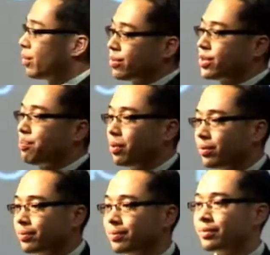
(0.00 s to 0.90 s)
Real simple.
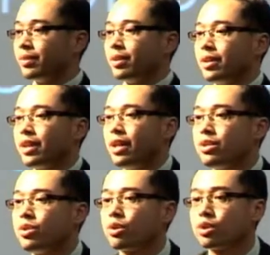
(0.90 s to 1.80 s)

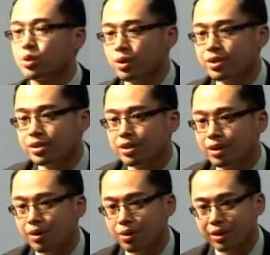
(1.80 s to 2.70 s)
Is your trust in
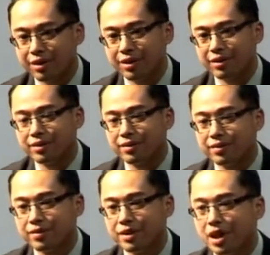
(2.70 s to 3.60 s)
the Lord?
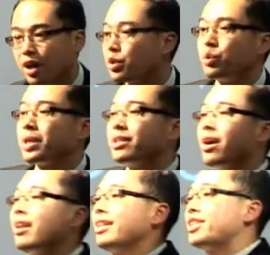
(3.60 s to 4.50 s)
Are you
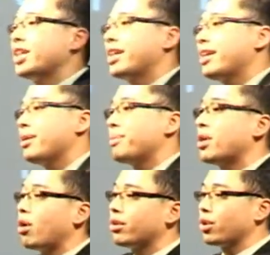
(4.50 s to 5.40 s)
acknowledging him
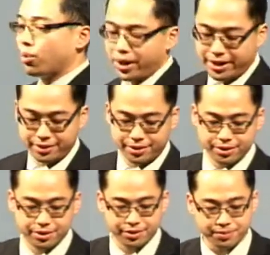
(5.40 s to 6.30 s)
in all your
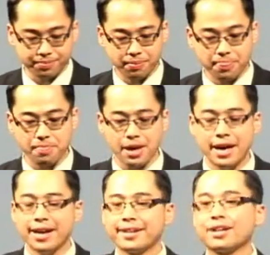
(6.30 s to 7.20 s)
ways?
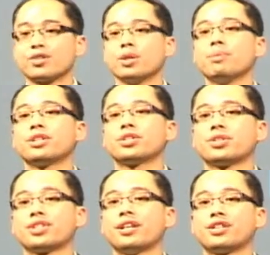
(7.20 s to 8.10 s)
Now, someone
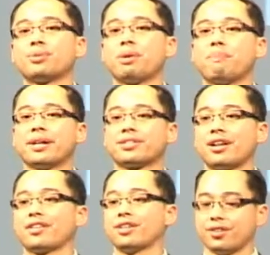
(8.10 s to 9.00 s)
said it to me best
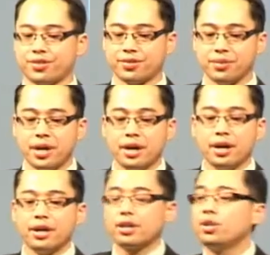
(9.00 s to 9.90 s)
like this
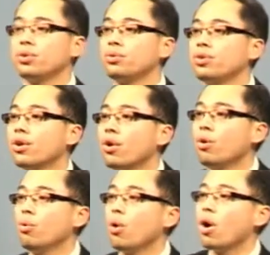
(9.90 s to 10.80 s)
You
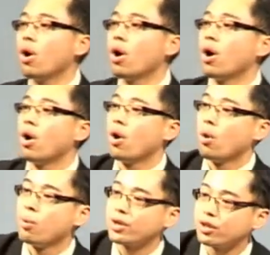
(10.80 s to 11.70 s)
know
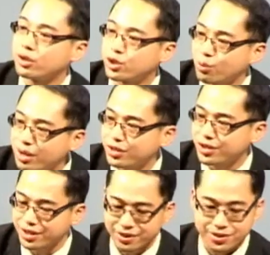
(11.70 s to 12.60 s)
where your
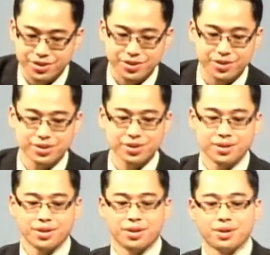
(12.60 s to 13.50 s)
trust is
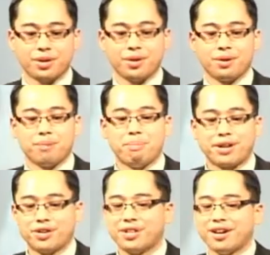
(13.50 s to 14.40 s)

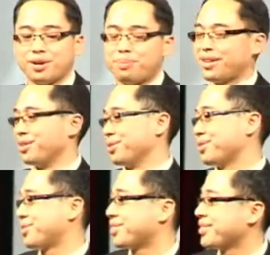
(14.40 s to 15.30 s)
by your dollar
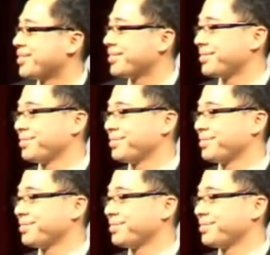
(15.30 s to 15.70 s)
bills.